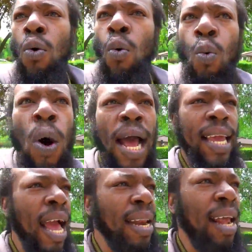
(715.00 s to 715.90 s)
why
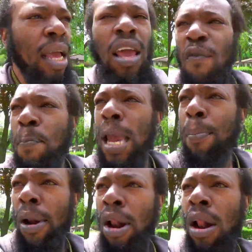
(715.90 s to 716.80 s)
can't they give
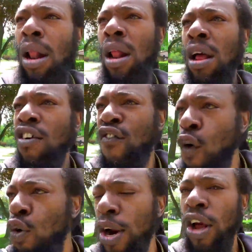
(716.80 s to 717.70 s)
people
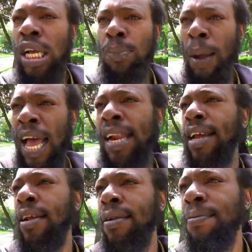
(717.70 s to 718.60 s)
food when it's expired?
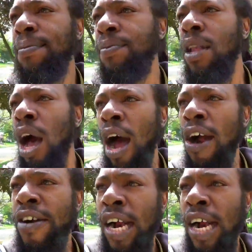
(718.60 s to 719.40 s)
Or not